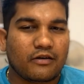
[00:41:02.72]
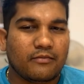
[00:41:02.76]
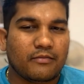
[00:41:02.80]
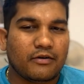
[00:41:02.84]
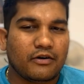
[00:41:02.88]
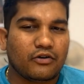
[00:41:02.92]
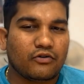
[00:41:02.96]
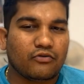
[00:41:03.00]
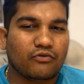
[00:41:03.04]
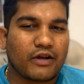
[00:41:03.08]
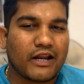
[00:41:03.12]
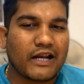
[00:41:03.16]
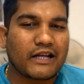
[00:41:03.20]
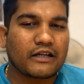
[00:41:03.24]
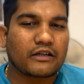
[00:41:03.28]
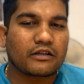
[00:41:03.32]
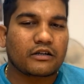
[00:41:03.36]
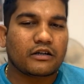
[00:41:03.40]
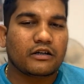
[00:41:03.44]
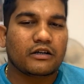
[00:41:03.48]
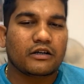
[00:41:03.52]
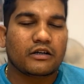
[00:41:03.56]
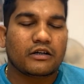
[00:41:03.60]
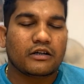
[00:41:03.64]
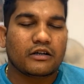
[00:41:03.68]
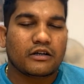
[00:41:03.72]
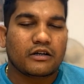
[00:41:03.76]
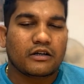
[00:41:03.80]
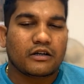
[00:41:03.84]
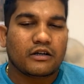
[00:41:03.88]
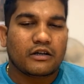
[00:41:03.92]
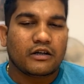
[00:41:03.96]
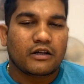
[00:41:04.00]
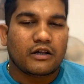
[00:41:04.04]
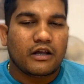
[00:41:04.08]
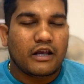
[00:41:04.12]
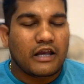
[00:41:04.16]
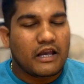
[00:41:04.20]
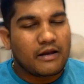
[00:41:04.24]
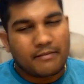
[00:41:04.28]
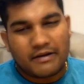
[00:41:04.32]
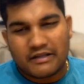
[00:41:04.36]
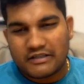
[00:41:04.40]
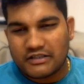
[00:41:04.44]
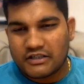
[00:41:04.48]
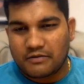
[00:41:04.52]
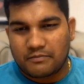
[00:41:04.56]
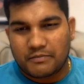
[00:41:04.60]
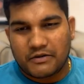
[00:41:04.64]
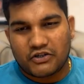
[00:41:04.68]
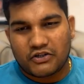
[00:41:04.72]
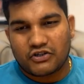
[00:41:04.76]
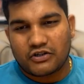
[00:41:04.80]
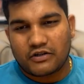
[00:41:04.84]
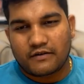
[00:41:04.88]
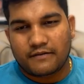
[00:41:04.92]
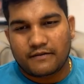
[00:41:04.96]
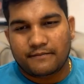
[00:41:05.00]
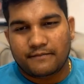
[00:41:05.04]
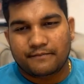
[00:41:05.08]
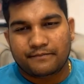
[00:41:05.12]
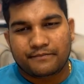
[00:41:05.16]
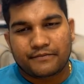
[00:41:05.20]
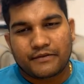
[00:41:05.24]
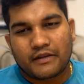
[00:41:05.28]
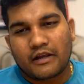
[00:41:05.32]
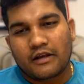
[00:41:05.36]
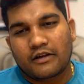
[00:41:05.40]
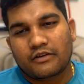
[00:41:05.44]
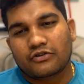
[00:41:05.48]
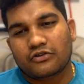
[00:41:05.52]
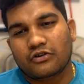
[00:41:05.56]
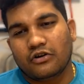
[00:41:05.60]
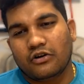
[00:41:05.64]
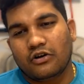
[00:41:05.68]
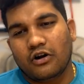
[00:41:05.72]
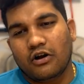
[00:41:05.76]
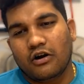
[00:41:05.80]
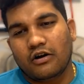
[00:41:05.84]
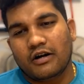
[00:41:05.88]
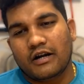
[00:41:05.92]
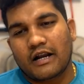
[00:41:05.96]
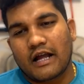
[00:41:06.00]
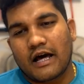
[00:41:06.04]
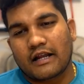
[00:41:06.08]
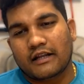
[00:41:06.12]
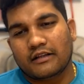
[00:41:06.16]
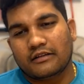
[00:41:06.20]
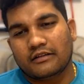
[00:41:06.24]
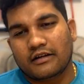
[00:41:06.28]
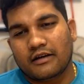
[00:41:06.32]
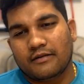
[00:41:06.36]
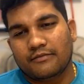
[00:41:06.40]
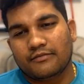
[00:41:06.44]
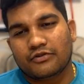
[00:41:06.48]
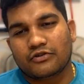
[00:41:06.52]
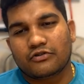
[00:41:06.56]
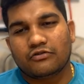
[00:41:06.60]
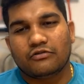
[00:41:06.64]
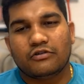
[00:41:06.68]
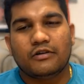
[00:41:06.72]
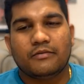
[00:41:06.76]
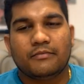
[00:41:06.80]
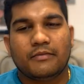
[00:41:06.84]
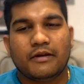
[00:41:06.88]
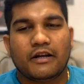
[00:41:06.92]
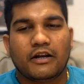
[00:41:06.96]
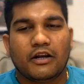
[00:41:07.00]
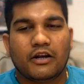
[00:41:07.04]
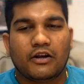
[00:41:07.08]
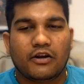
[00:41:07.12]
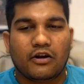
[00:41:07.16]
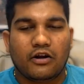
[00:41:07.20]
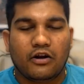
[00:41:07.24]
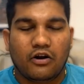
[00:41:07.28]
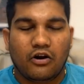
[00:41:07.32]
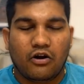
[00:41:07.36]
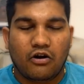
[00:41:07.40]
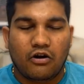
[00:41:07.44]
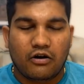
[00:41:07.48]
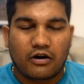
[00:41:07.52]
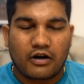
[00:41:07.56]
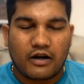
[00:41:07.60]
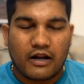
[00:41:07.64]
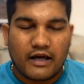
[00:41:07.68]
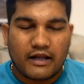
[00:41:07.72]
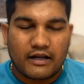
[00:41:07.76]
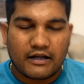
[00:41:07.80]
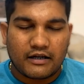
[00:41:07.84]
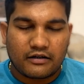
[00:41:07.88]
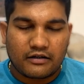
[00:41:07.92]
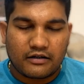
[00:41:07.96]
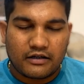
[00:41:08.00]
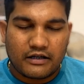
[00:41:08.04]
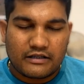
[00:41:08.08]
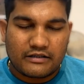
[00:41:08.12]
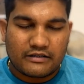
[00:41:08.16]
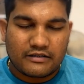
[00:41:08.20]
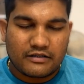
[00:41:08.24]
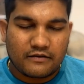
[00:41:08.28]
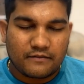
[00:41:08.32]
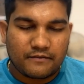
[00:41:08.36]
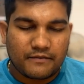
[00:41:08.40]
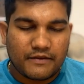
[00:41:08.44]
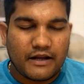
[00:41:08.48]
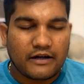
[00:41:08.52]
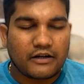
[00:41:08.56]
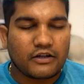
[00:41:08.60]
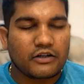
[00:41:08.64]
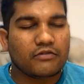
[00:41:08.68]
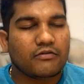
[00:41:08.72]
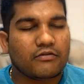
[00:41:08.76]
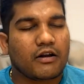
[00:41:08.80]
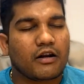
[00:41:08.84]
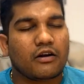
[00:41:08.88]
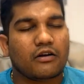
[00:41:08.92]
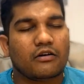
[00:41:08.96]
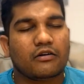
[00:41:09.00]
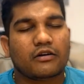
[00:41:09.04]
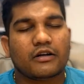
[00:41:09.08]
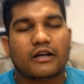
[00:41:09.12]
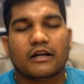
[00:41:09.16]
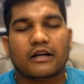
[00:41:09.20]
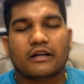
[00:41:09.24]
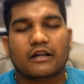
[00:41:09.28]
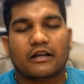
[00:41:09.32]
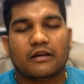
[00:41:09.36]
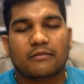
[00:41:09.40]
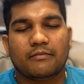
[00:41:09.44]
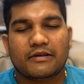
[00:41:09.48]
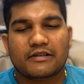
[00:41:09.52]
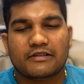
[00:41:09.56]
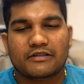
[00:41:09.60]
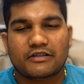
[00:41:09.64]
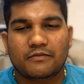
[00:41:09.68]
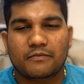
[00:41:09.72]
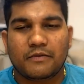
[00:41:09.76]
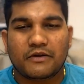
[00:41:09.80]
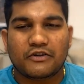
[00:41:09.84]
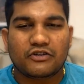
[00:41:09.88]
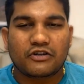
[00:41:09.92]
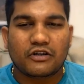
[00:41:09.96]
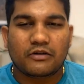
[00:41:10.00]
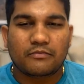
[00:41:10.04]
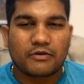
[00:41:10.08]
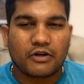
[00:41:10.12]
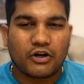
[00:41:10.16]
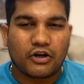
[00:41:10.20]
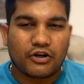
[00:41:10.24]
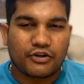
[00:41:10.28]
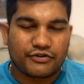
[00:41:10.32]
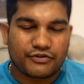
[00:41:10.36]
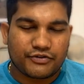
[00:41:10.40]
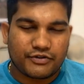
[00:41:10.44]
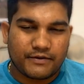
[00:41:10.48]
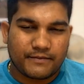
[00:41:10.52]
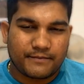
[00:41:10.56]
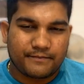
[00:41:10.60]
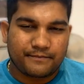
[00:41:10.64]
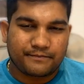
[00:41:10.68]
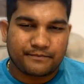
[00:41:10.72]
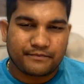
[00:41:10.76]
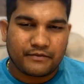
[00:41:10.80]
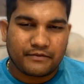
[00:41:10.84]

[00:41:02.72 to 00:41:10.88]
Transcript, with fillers: able to get emancipation. So Lord Narad comes to him and Lord Narad tells him that you are not getting emancipation because